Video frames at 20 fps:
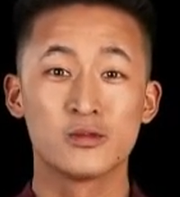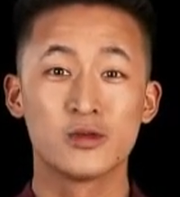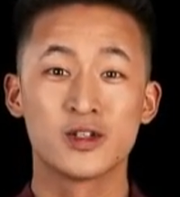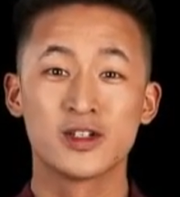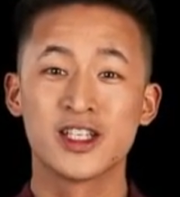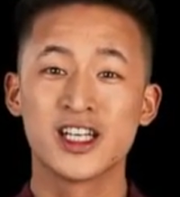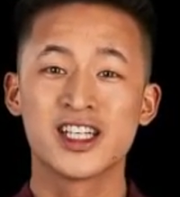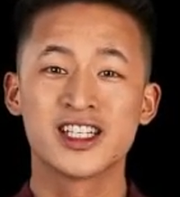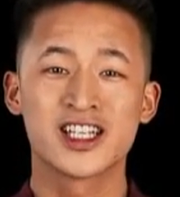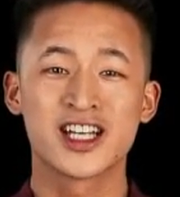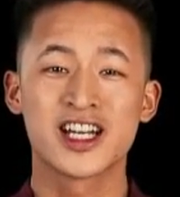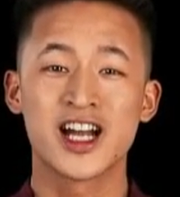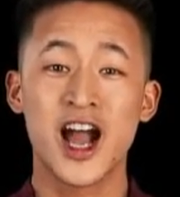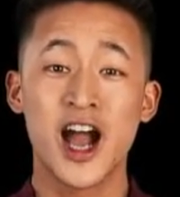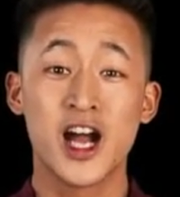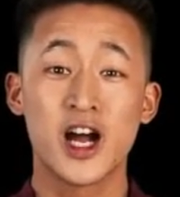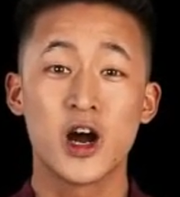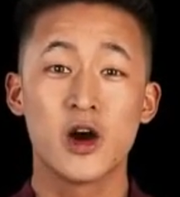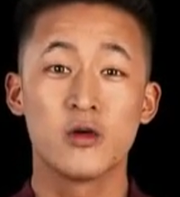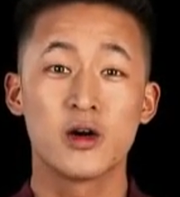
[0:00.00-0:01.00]
will need to
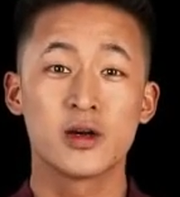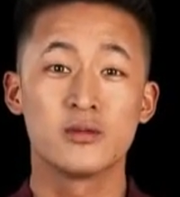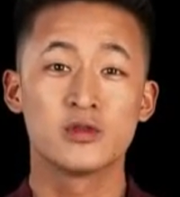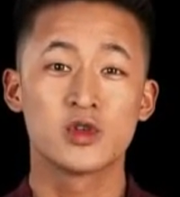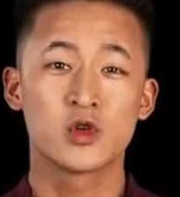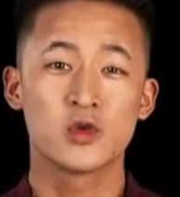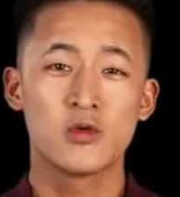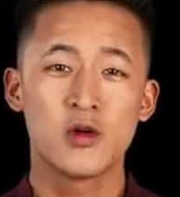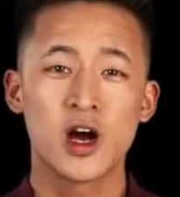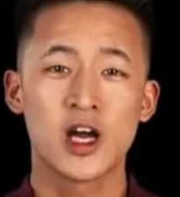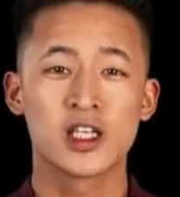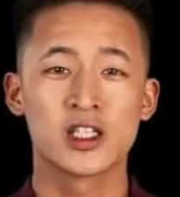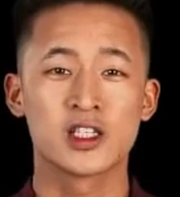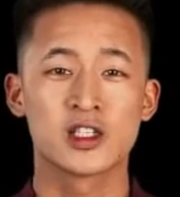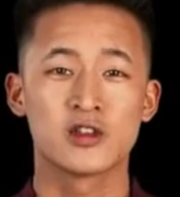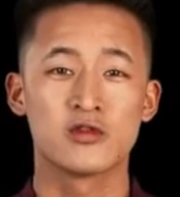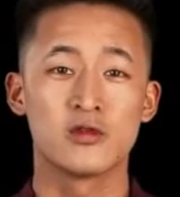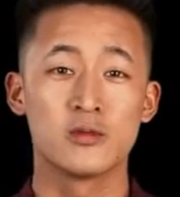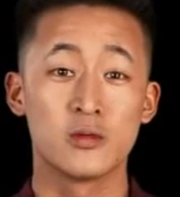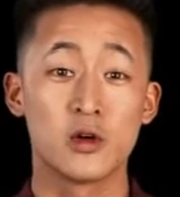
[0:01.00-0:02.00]
KO him twice
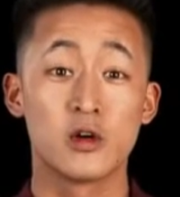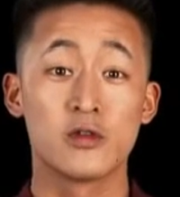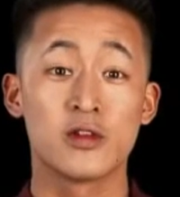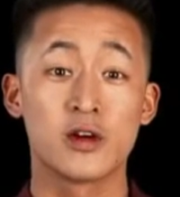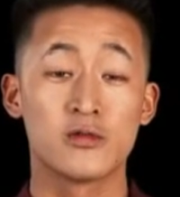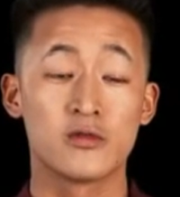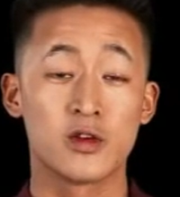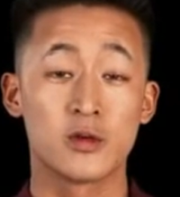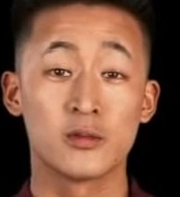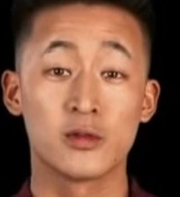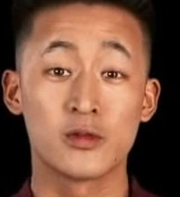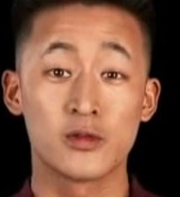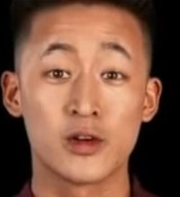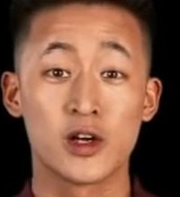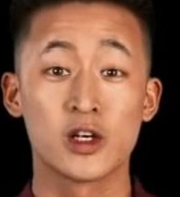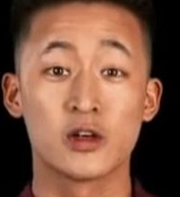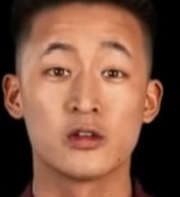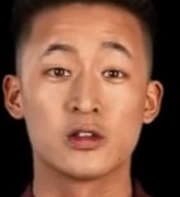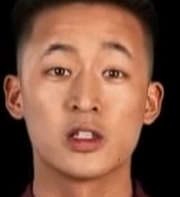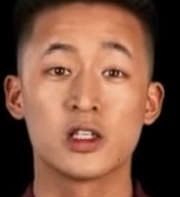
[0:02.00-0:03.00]
to remove him from the
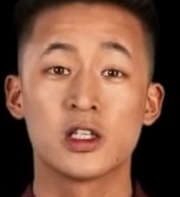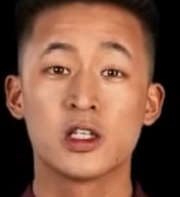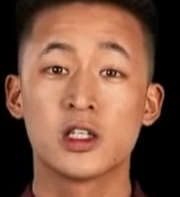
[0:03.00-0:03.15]
field.